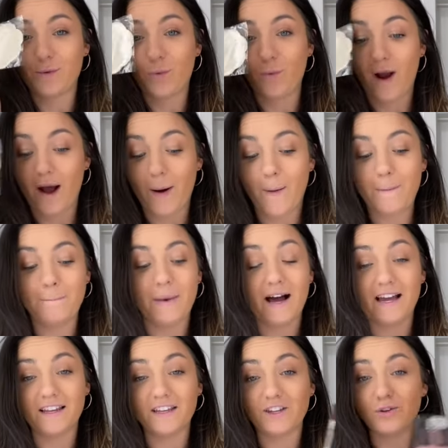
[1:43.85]
well.
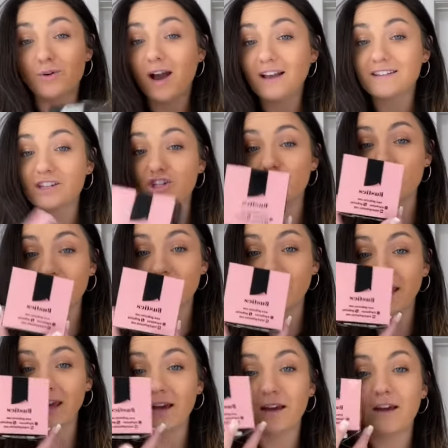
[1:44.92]
But you guys can join
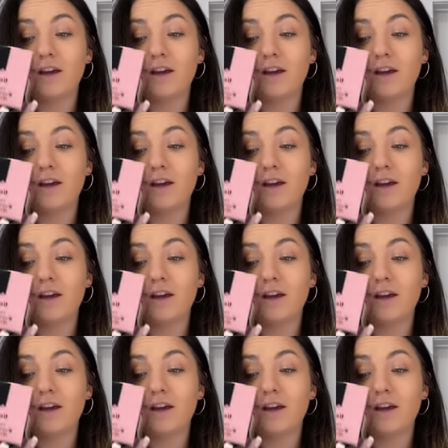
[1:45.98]
me.